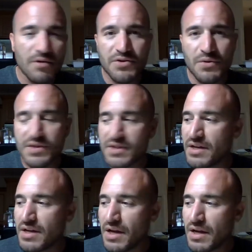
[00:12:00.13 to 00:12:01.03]
Arizona
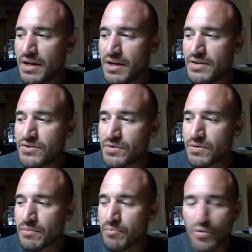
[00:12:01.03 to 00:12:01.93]
State. He
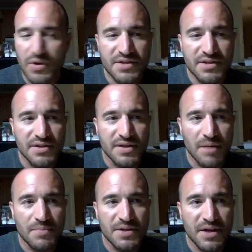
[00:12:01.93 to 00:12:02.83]
took Princeton to
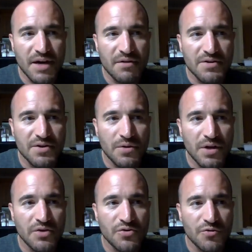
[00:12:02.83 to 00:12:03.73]
upset
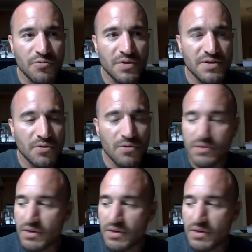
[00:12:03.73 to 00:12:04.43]
Arizona, and truth be told,